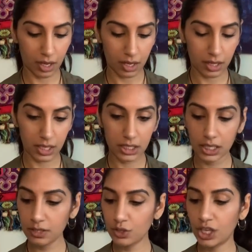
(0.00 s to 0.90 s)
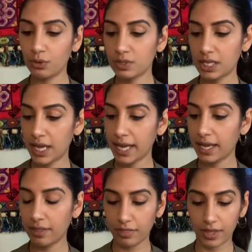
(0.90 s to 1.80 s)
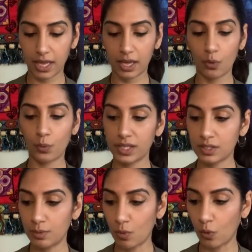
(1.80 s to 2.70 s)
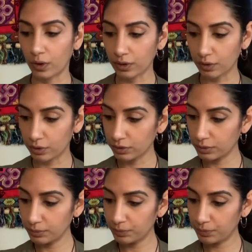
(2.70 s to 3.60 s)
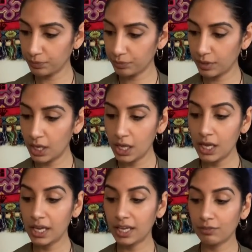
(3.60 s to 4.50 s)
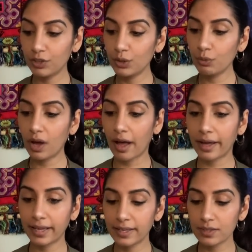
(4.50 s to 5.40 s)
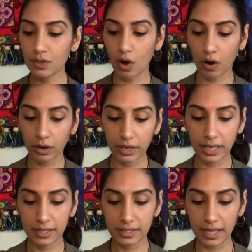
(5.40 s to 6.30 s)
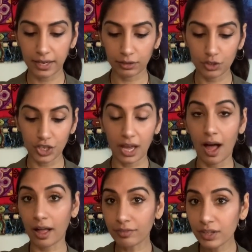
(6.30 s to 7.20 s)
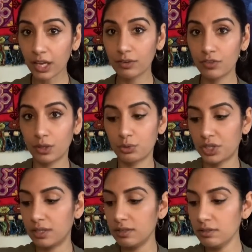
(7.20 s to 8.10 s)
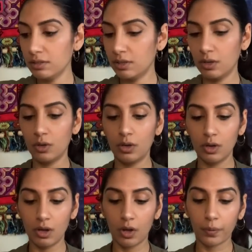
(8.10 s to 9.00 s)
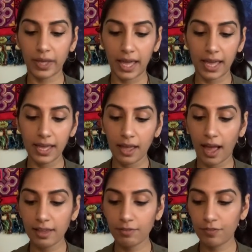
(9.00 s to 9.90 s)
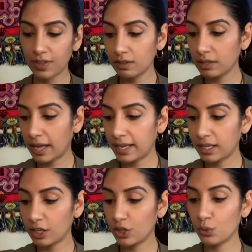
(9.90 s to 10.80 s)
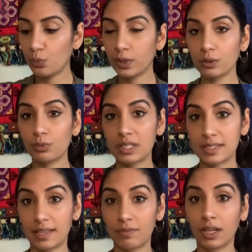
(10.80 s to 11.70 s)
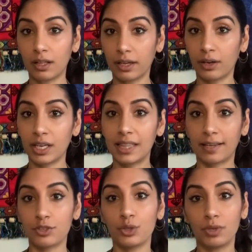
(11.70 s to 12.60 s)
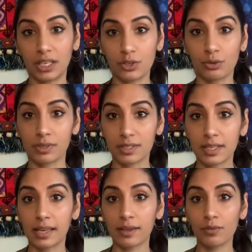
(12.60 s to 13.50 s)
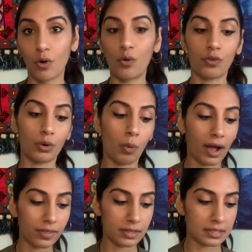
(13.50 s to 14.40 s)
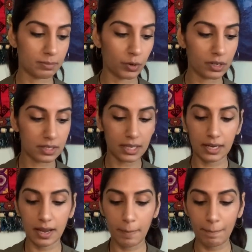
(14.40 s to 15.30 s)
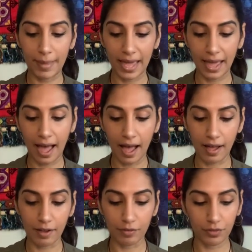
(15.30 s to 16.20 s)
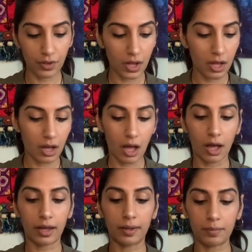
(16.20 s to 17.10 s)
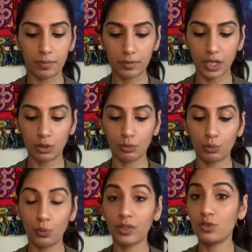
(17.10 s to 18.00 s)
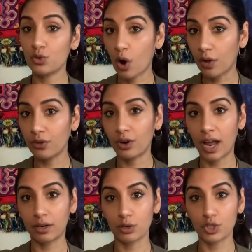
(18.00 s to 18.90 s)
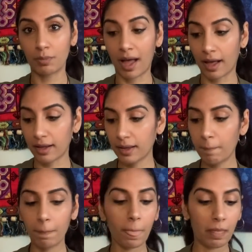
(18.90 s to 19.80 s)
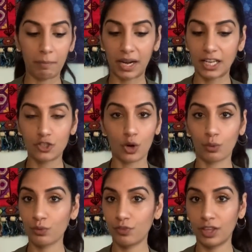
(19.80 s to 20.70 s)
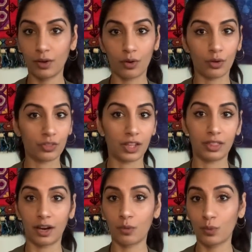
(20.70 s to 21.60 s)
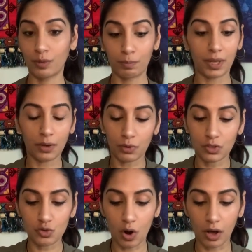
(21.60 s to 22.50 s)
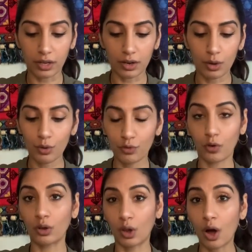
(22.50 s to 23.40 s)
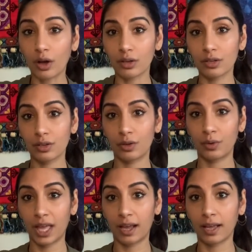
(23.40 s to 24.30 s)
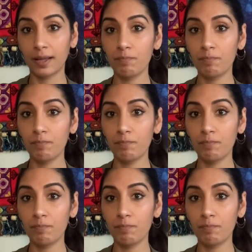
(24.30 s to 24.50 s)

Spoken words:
This is using the Wisdom Oracle. If you guys are in this energy of confusion, okay, I feel like you will receive the clarity that you need to receive over why this person may have, withdrawn their energy back. But I don't feel that they're being withdrawn for long, okay?